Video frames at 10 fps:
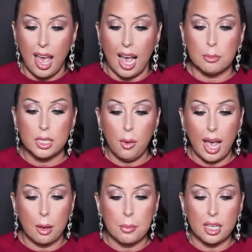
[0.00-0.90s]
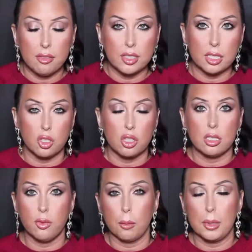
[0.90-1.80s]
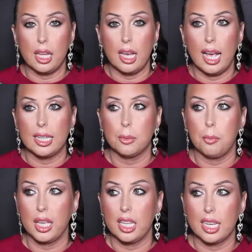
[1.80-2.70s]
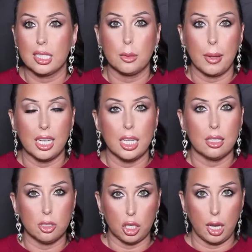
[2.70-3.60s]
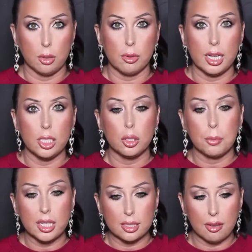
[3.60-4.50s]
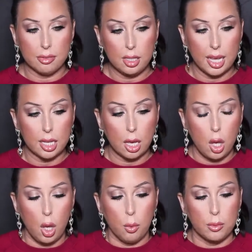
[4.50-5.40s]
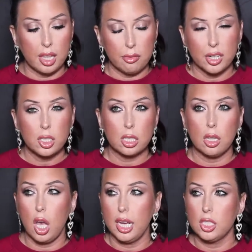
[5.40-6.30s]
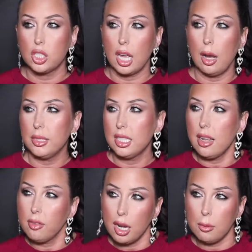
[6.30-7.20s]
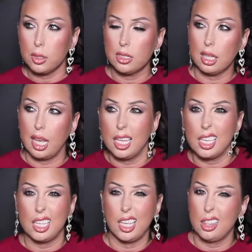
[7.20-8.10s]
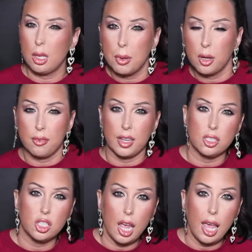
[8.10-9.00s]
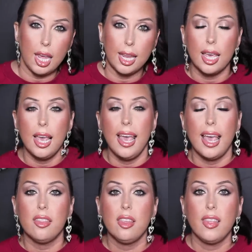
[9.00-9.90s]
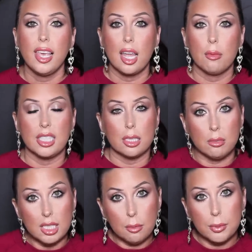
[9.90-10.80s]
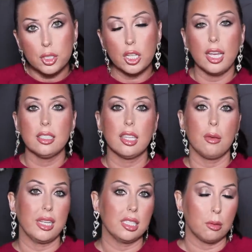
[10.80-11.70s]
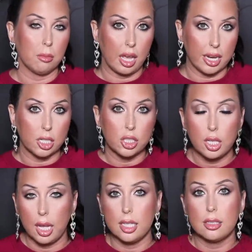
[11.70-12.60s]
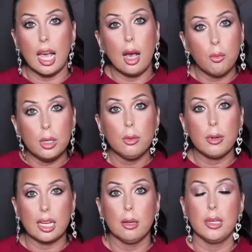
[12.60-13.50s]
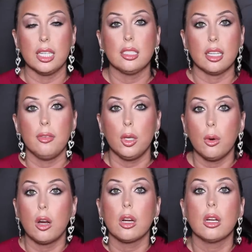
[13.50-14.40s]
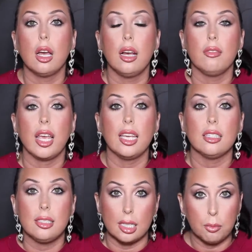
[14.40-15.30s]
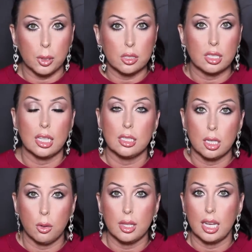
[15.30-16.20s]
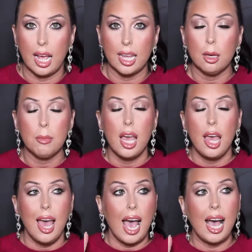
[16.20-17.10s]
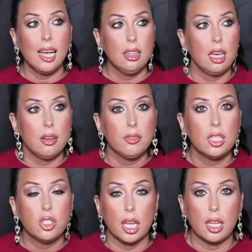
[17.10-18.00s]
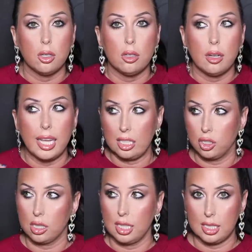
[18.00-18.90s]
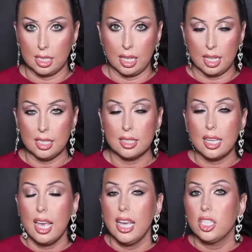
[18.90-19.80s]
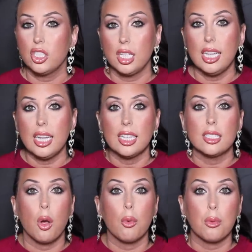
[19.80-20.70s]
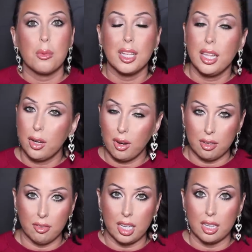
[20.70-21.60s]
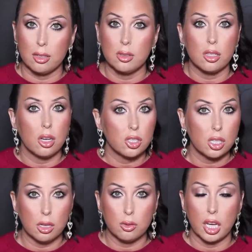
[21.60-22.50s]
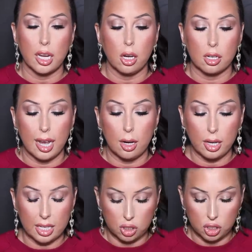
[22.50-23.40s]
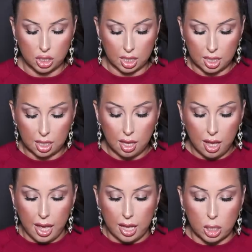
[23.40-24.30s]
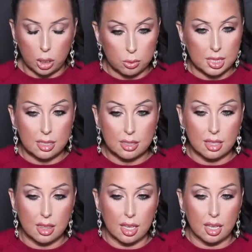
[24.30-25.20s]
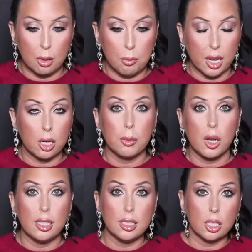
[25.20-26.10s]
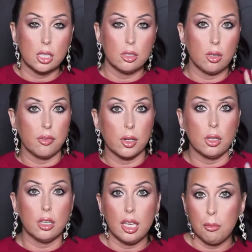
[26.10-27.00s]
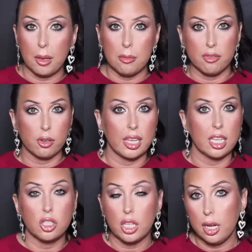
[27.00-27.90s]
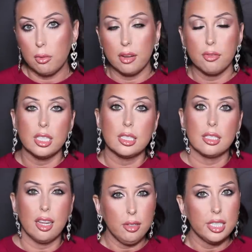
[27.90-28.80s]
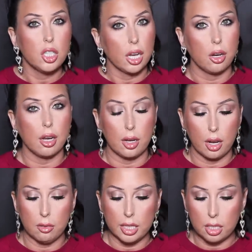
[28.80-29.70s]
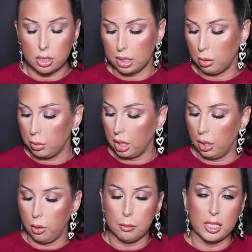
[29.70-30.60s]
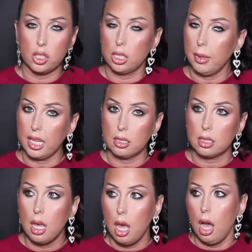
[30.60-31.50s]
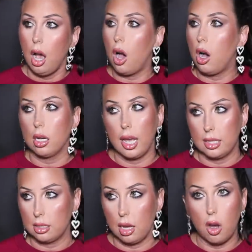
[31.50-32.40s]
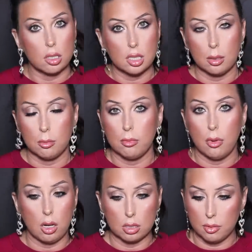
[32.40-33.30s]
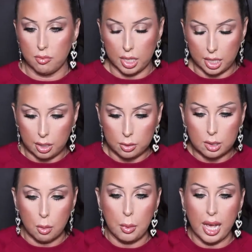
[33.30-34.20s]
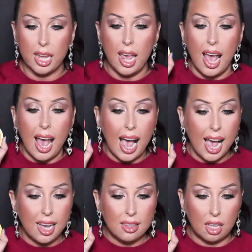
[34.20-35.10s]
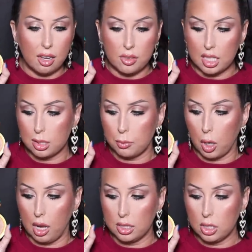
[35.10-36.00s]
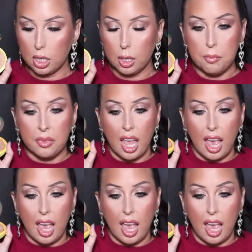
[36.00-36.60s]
I'm so happy Physicians Formula has been expanding the shade range because I feel like when they first launched, I was never able to like get the perfect shade. And then they kind of made some deeper shades. They made some lighter shades. I will recommend if you are of a deeper skin tone than I am, I love the channel Angela Denise. She does really great videos. Y'all should go check her out. And she uses the butter bronzer. So if you're looking maybe for like a shade reference, definitely check her out. I'll link her down below. I mean, she makes all kinds of awesome videos, but I love this bronzer.